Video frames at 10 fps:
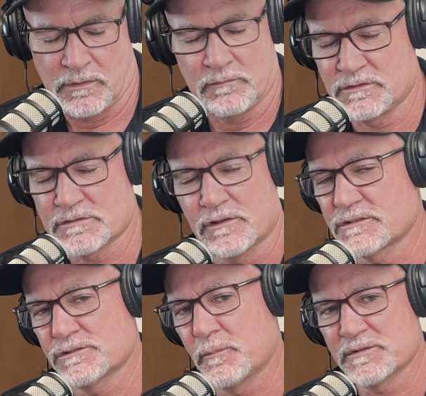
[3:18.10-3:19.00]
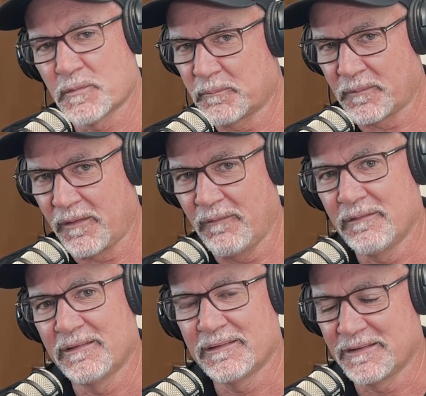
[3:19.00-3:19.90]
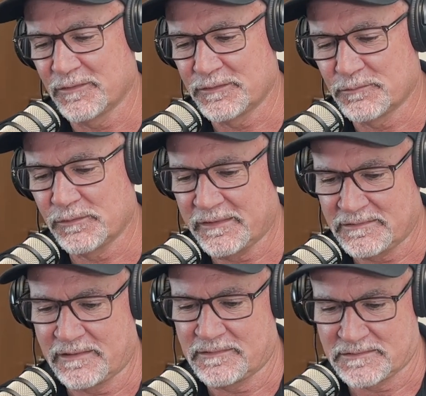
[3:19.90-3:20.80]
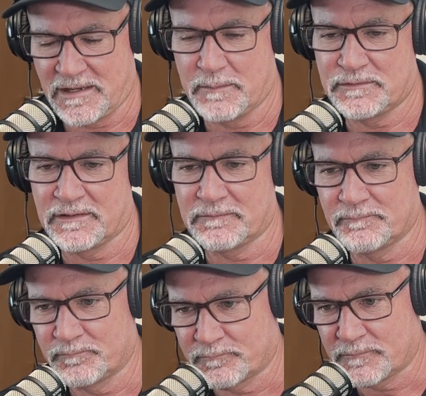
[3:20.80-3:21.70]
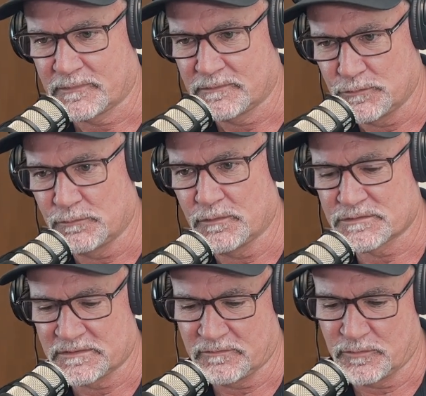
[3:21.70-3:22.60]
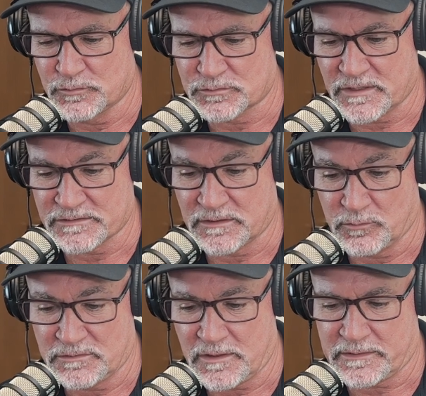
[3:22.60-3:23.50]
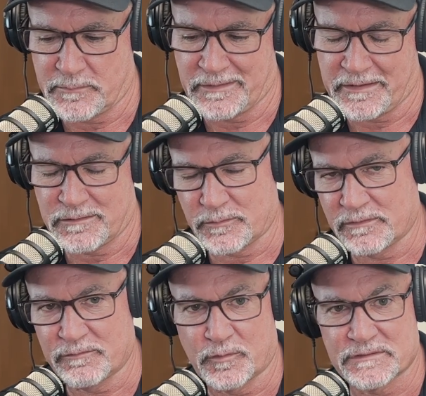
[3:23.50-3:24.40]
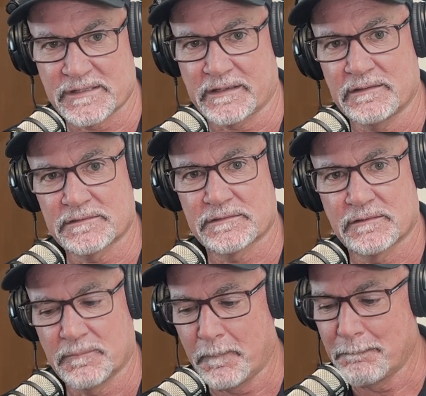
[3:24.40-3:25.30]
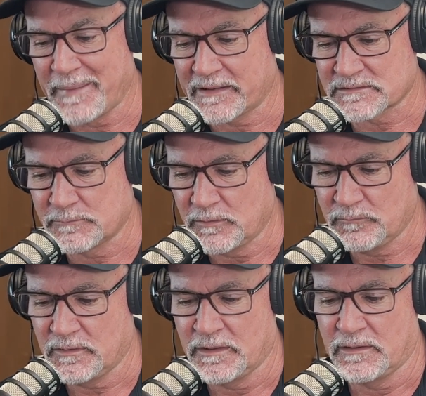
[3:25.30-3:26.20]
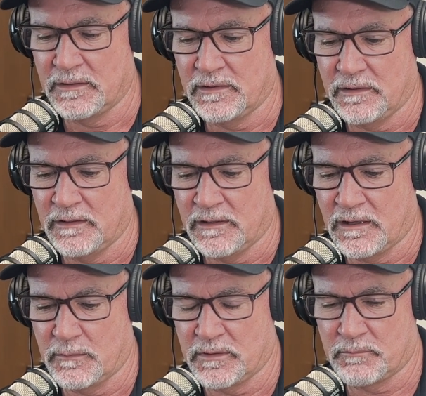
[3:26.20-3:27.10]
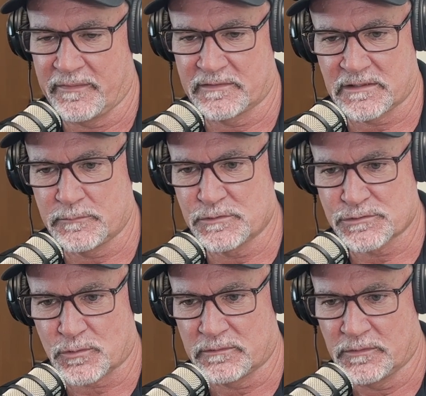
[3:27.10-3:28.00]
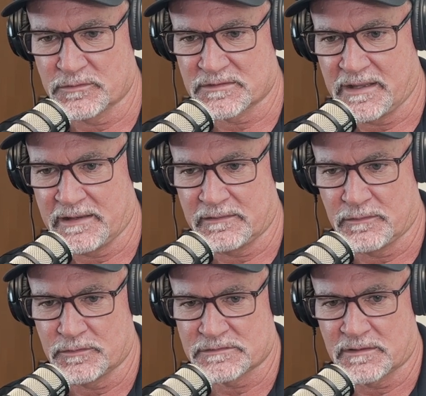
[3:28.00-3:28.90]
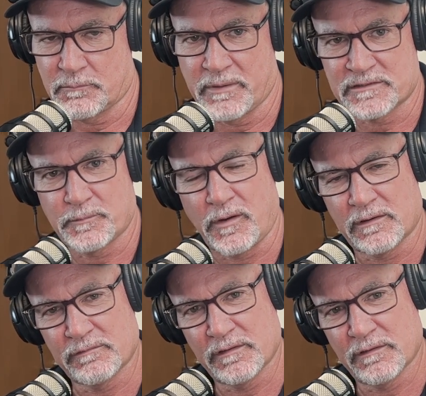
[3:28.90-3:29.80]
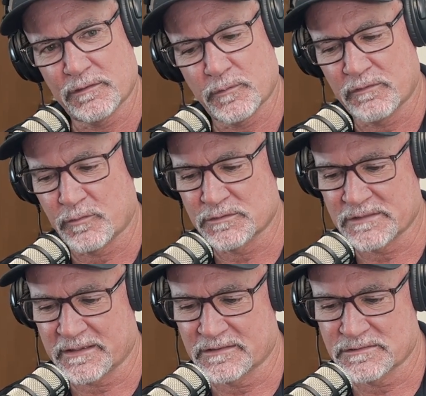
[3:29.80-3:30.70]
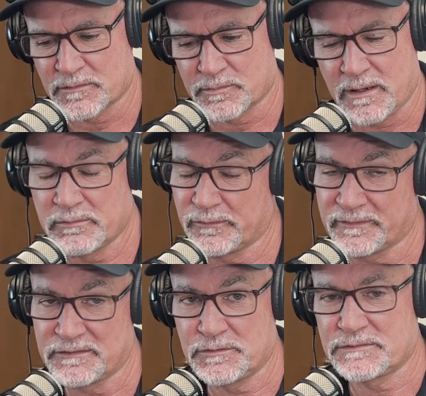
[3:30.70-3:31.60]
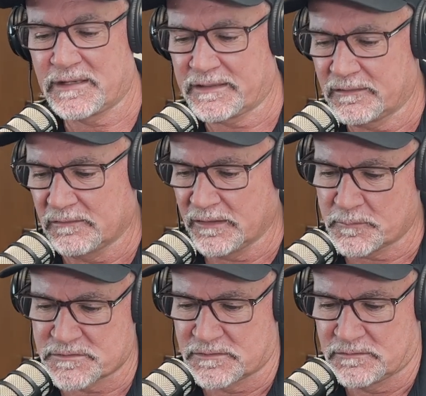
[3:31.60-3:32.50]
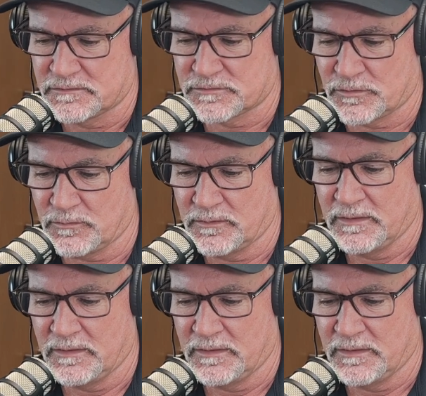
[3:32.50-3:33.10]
just looks so much more pro, and you really take the time to do those individual shots. And we're talking about like 3 to 4 seconds maximum. And by the time you shorten those and edit those to the best part of the 3 or 4 seconds, they're probably only 2-second clips. So